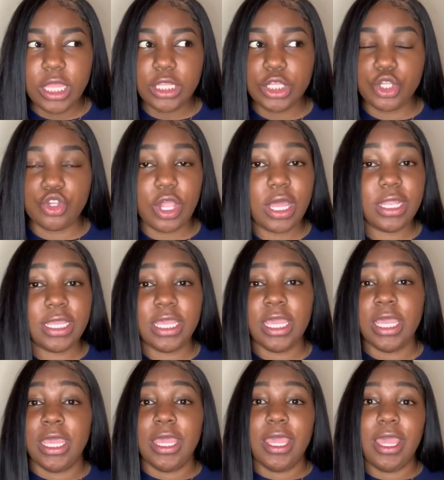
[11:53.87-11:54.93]
the trolley
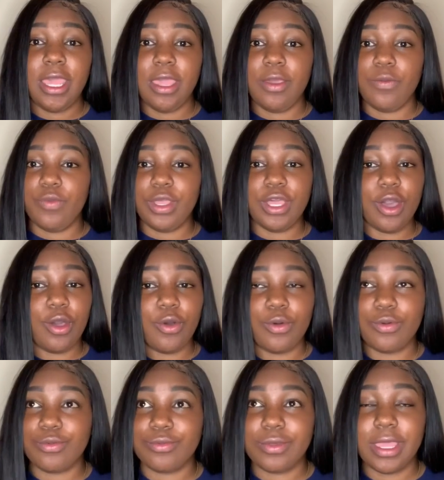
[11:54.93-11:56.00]
and we
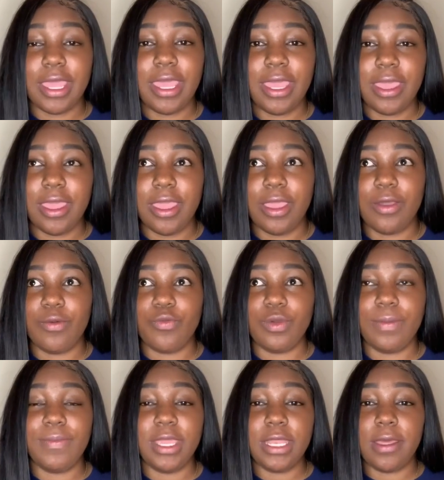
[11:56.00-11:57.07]
go and
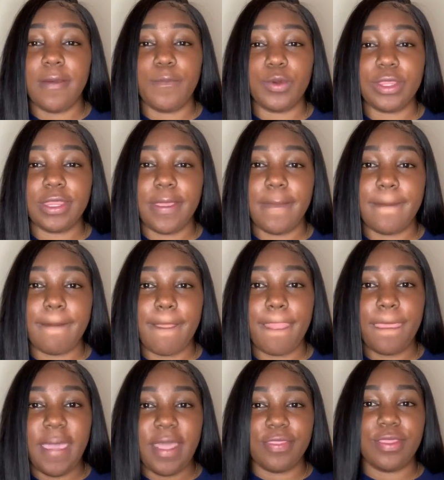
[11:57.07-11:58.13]
we meet up with
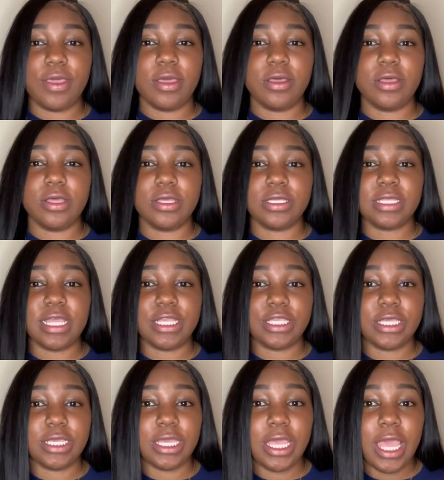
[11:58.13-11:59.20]
them at the uh
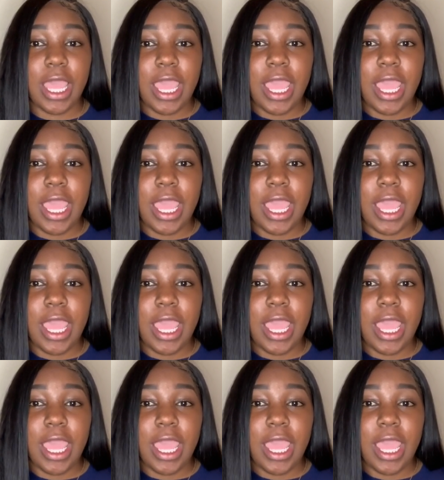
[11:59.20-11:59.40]
station.